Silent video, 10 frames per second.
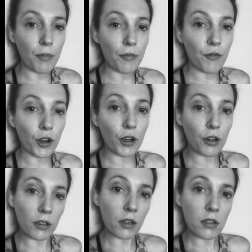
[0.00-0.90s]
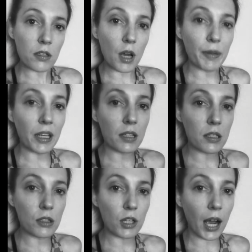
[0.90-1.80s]
For girls, I mean, this
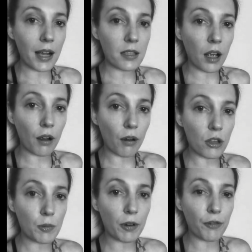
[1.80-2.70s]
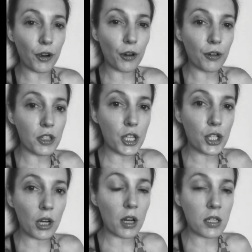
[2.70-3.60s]
is guys and girls, but for girl
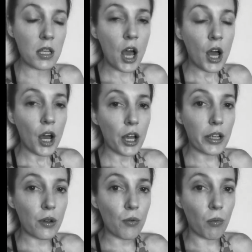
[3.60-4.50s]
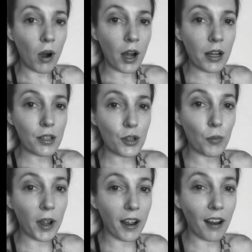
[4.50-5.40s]
teachers, you want to
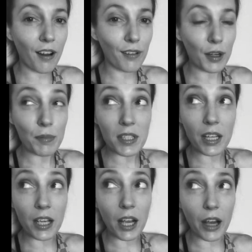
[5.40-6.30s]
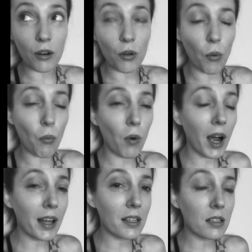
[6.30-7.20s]
wear lipstick. I don't know
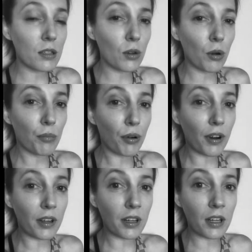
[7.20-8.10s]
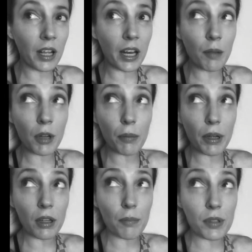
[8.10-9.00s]
why this is so important, and I'm not a
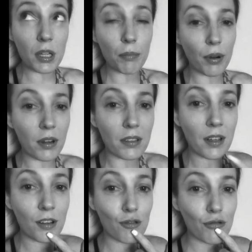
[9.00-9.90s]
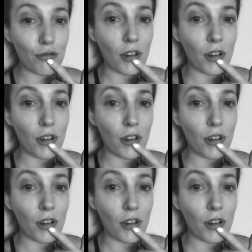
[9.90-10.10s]
big lipstick person.